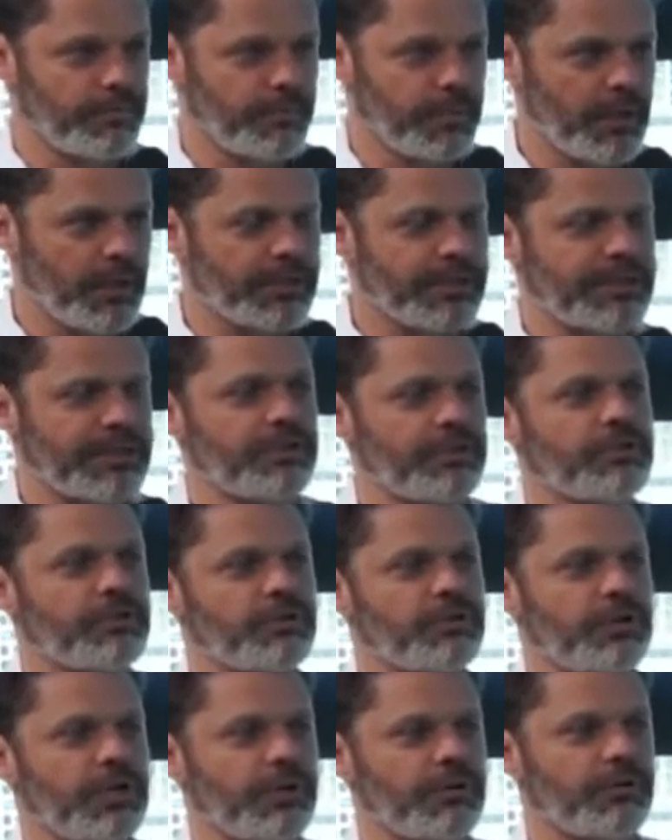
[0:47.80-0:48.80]

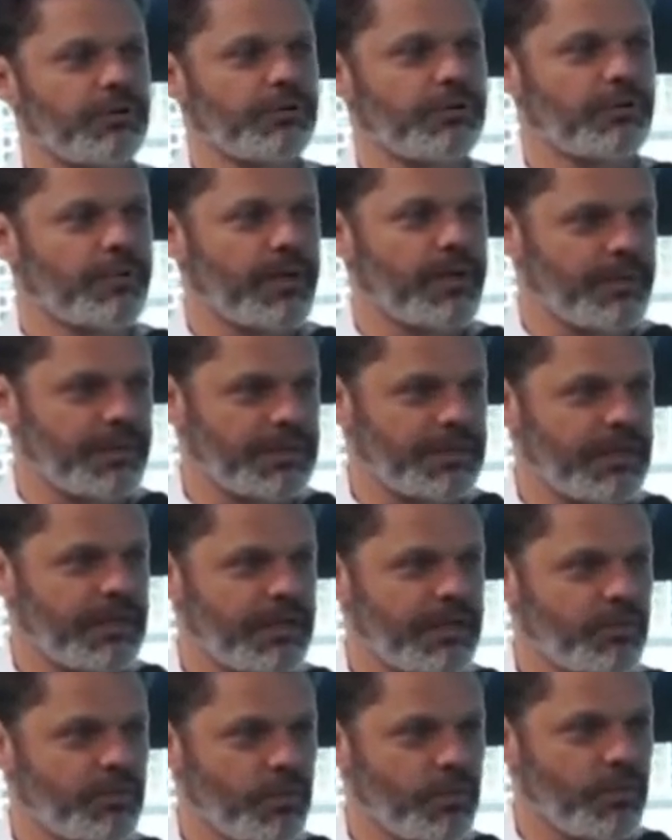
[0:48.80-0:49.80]
politician generals who maybe
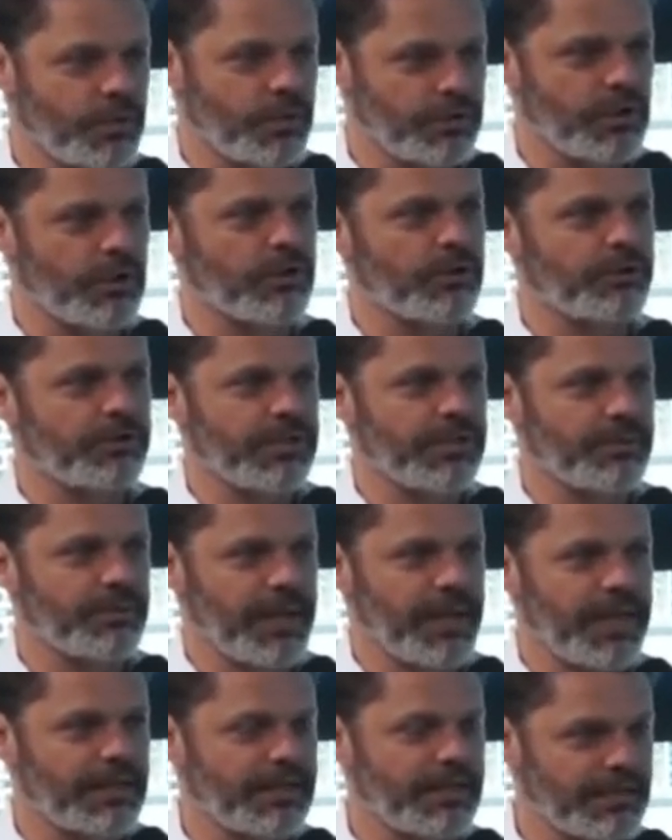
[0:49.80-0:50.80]
suck at war start losing
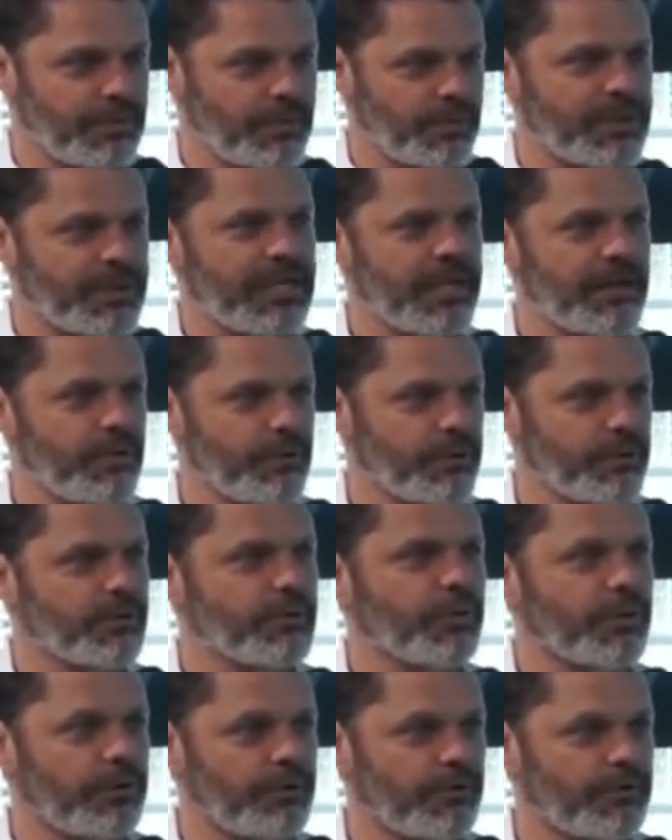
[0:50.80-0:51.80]
battles and we cycle
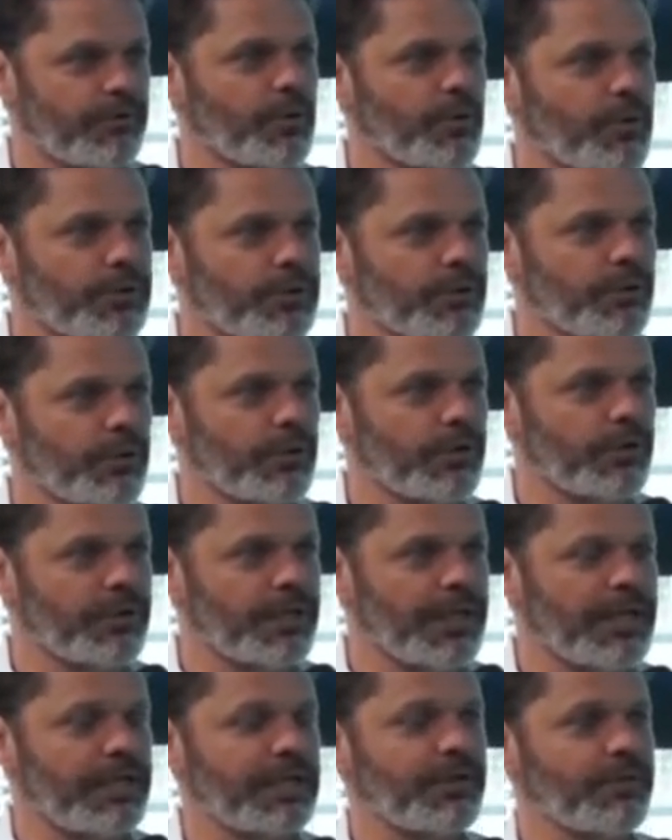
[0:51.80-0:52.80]
through looking for ones who are
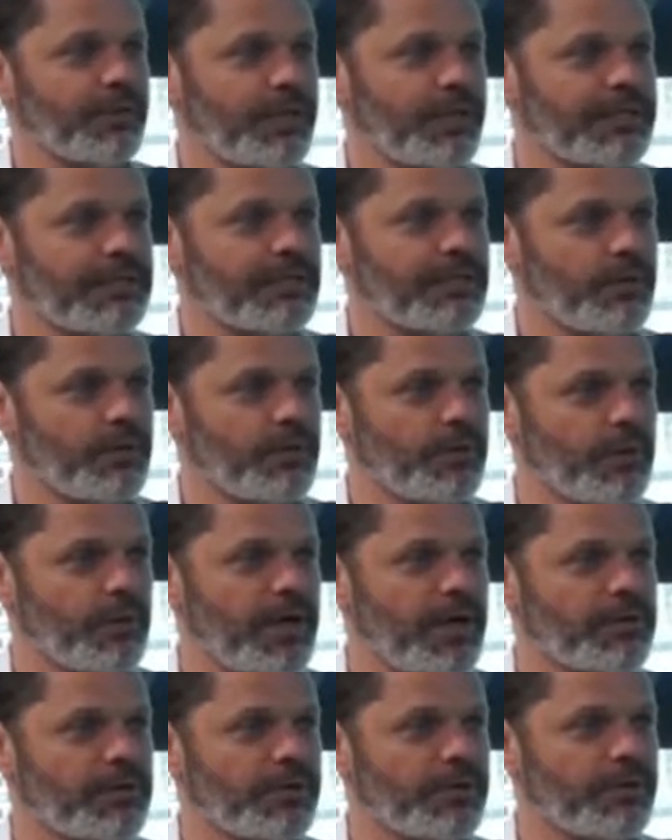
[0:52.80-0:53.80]
good at it, then we get some who are
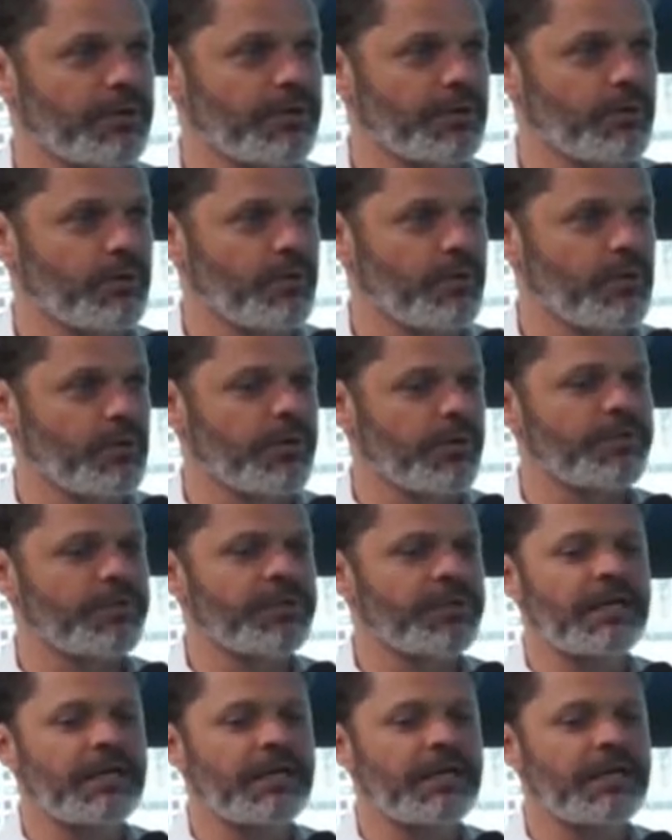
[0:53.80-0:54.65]
actually good at war.